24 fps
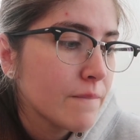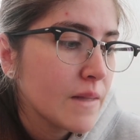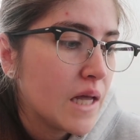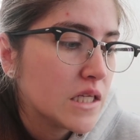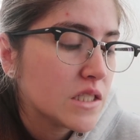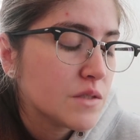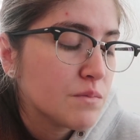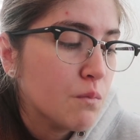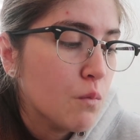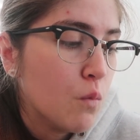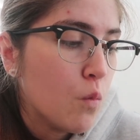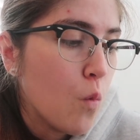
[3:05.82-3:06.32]

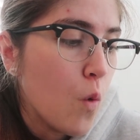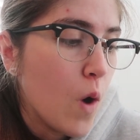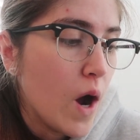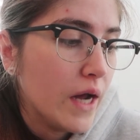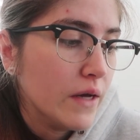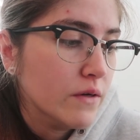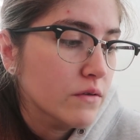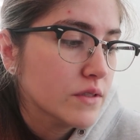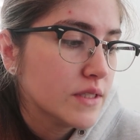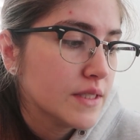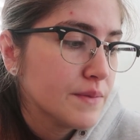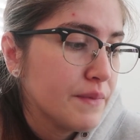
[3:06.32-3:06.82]
that's
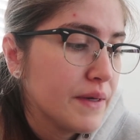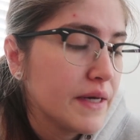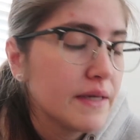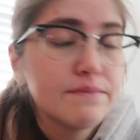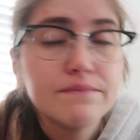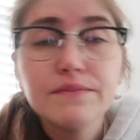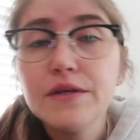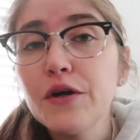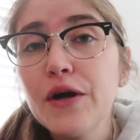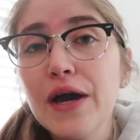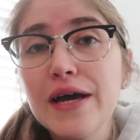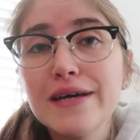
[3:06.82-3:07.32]
wild to
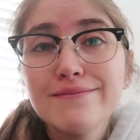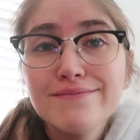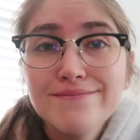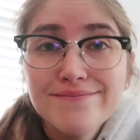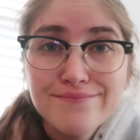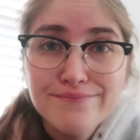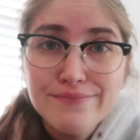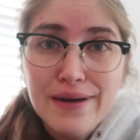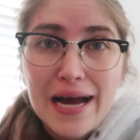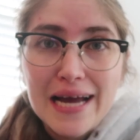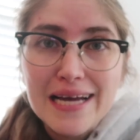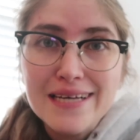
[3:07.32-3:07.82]
me. Okay,
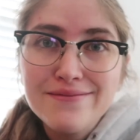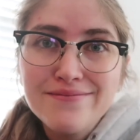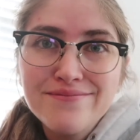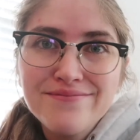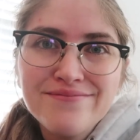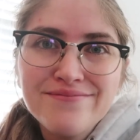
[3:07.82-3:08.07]
bye.